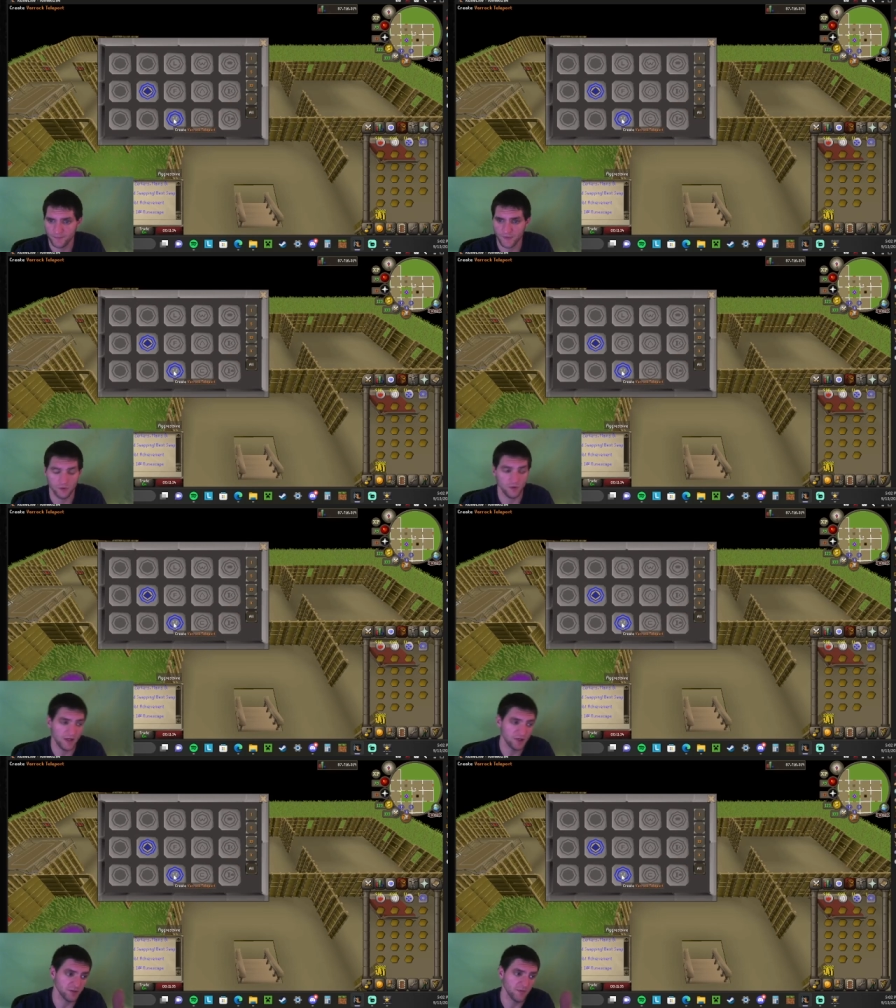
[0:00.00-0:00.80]
You can
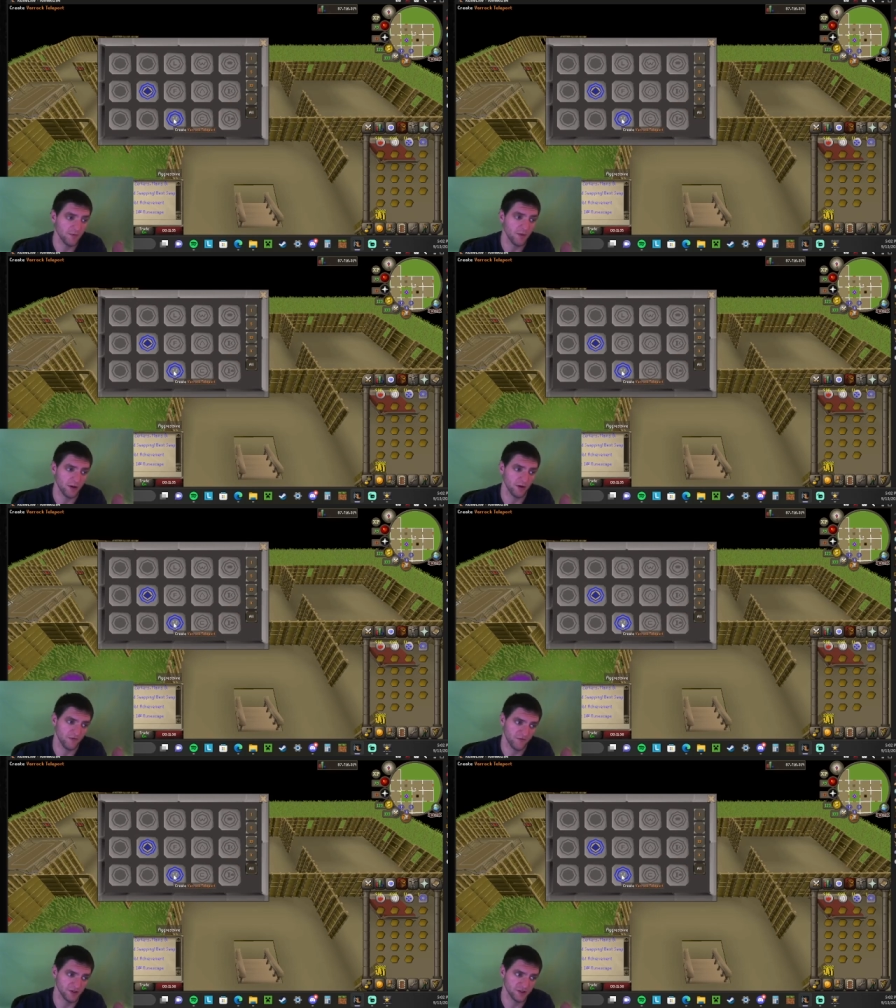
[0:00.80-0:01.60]
actually make money off
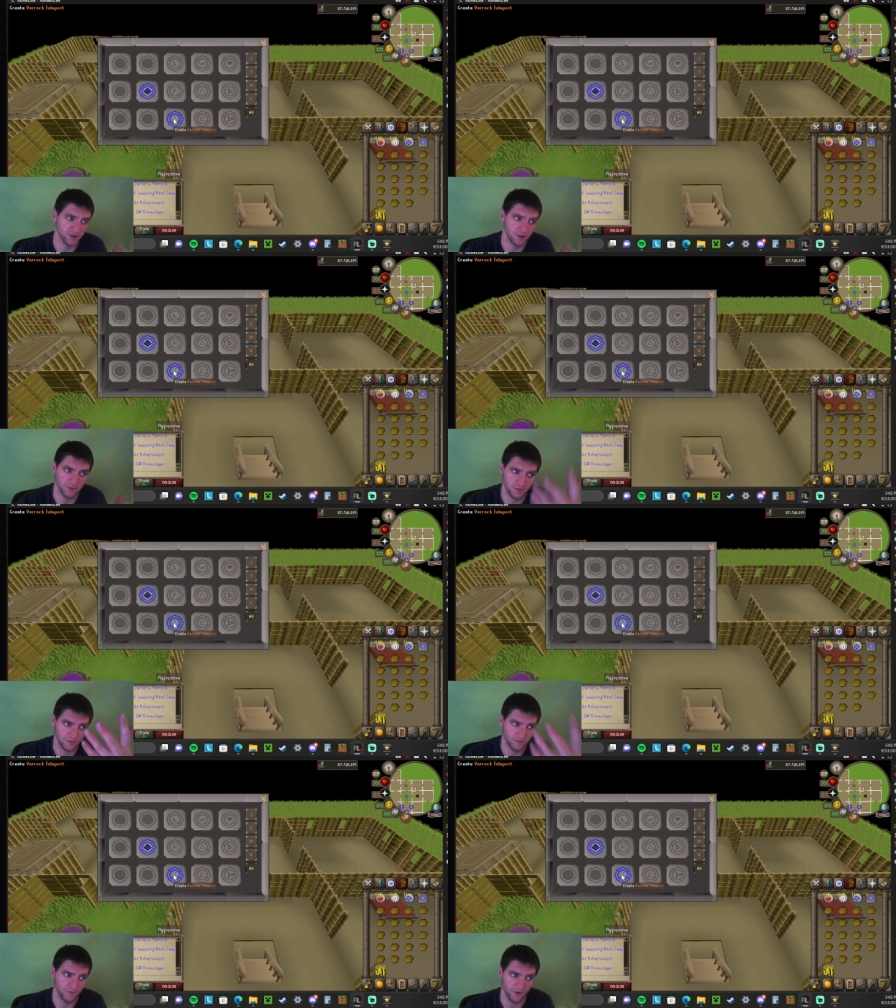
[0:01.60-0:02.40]
this too. If